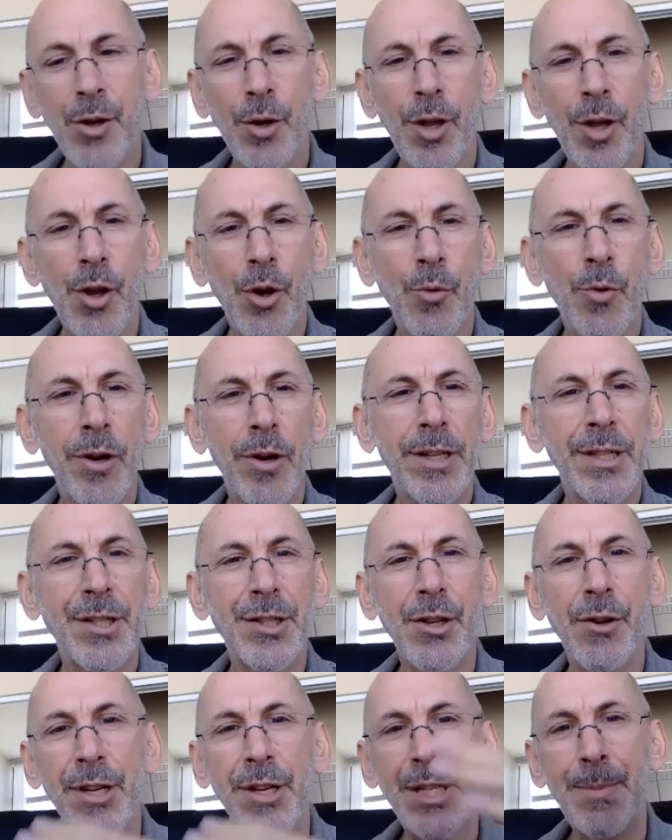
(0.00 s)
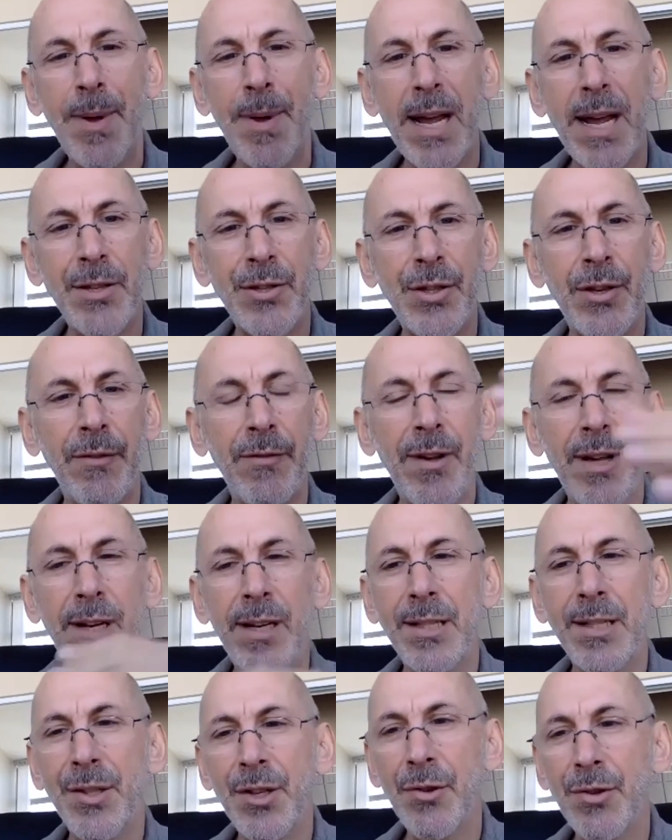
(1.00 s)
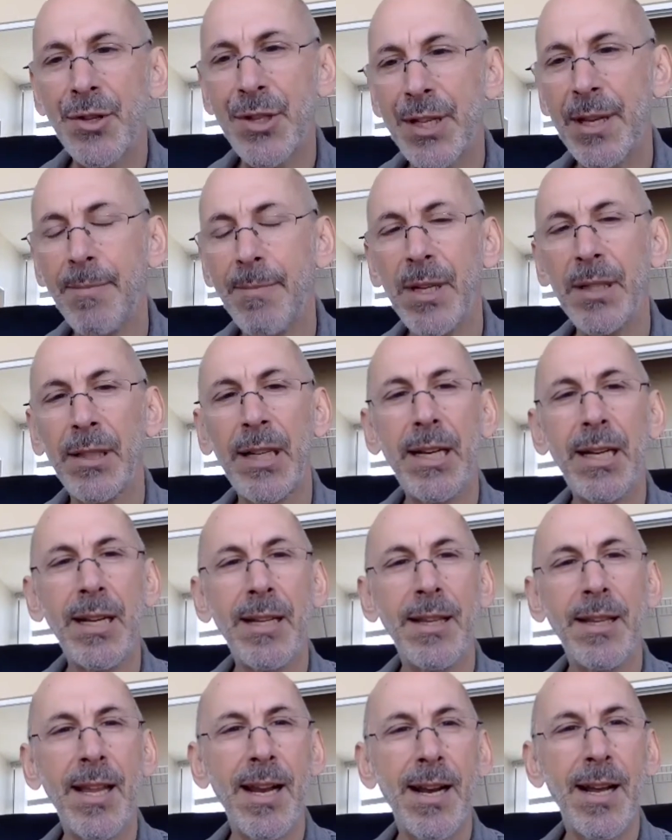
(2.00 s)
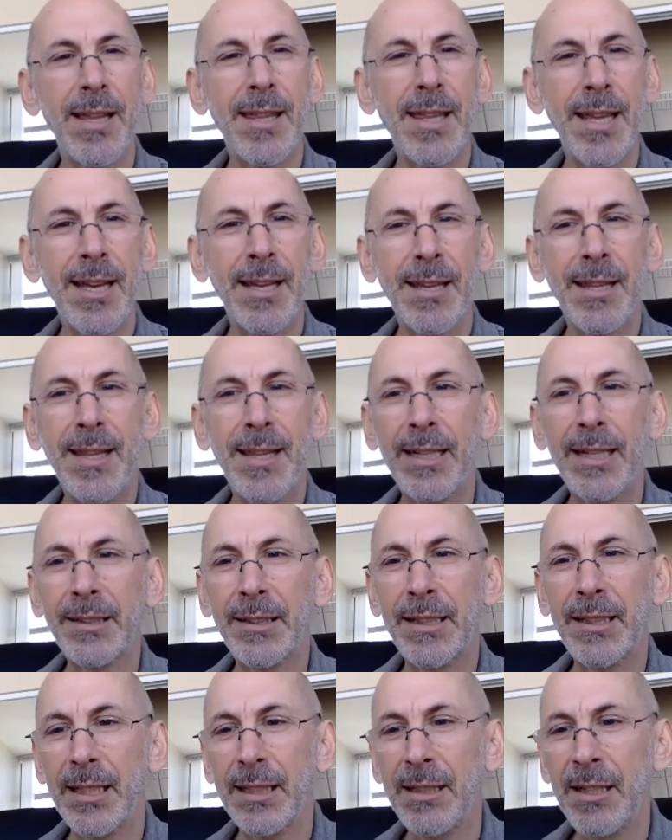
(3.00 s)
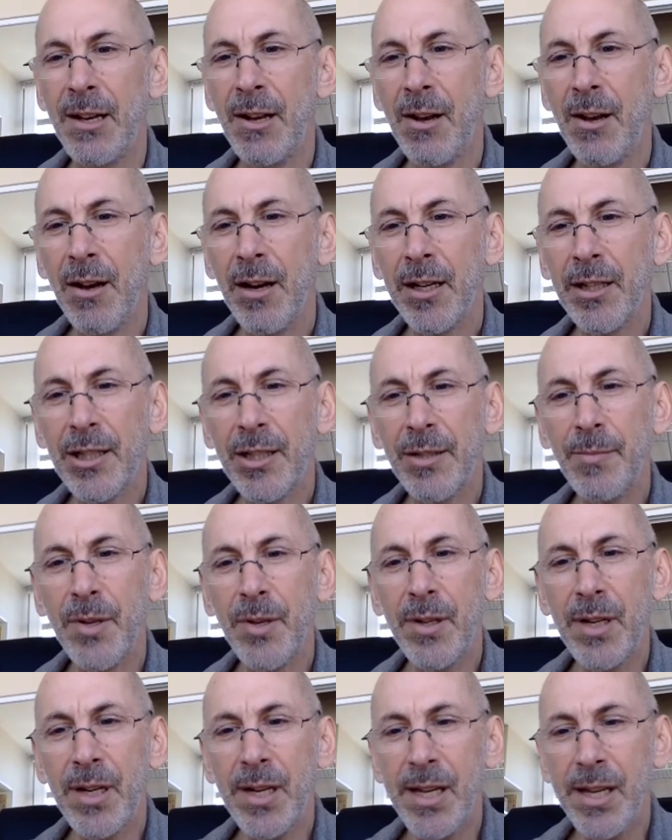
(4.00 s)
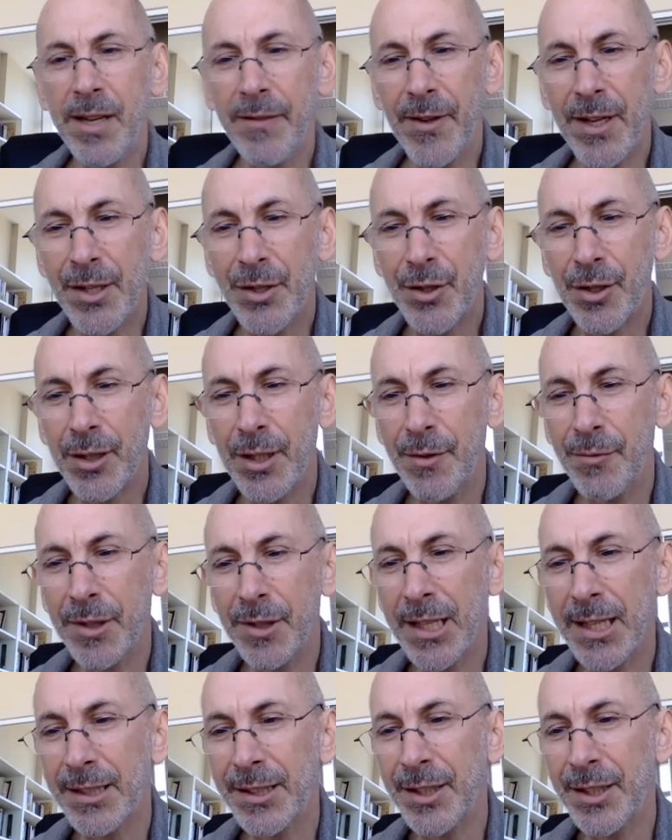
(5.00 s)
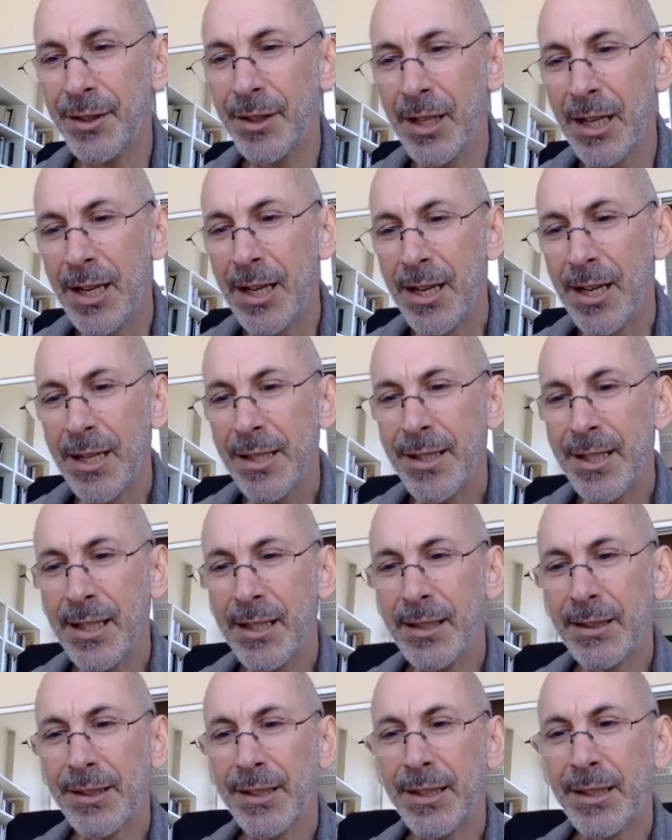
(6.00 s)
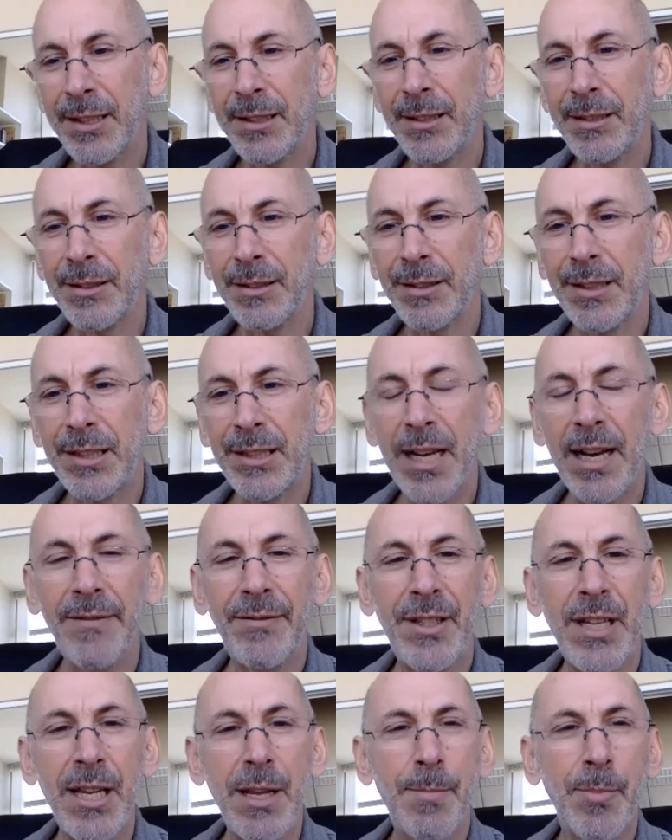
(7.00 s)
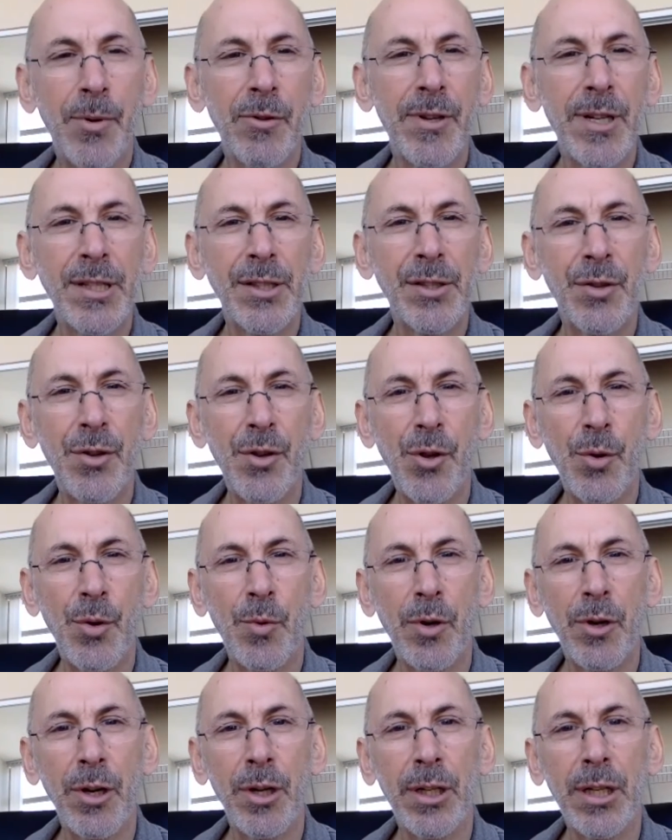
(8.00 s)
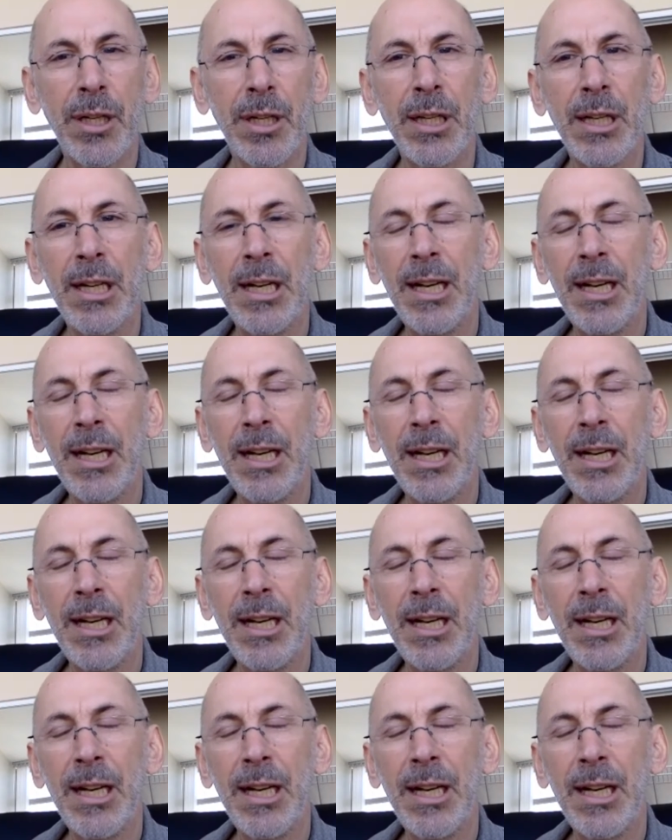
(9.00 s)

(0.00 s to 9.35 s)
your work is so expansive and so stimulating, and I think that our community eventually would like to dive deeper into your work.